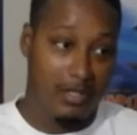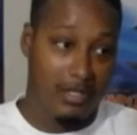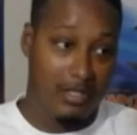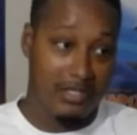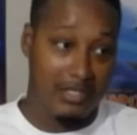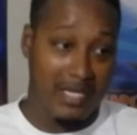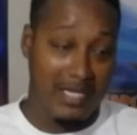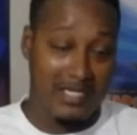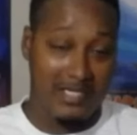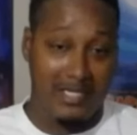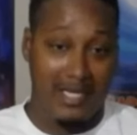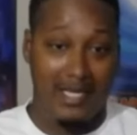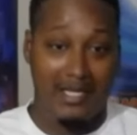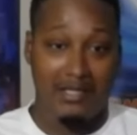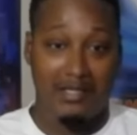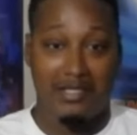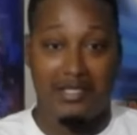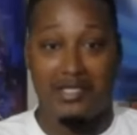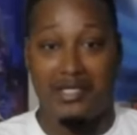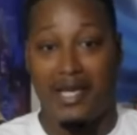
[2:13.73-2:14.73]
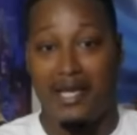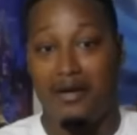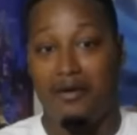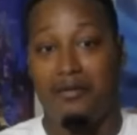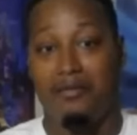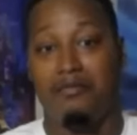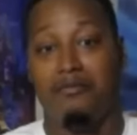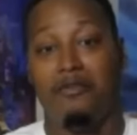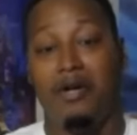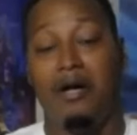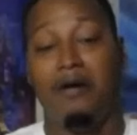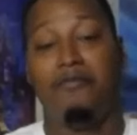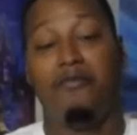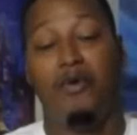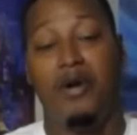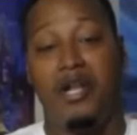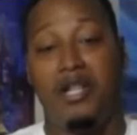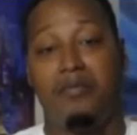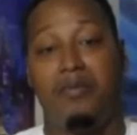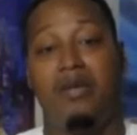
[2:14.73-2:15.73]
they stand the standard
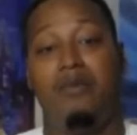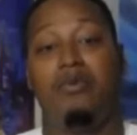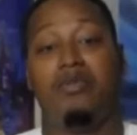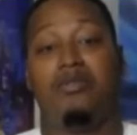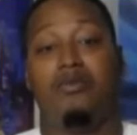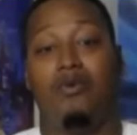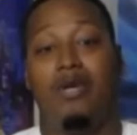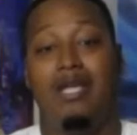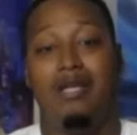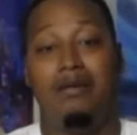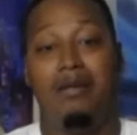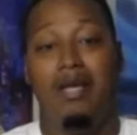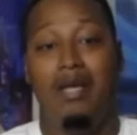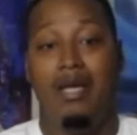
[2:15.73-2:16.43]
480p with the Wii,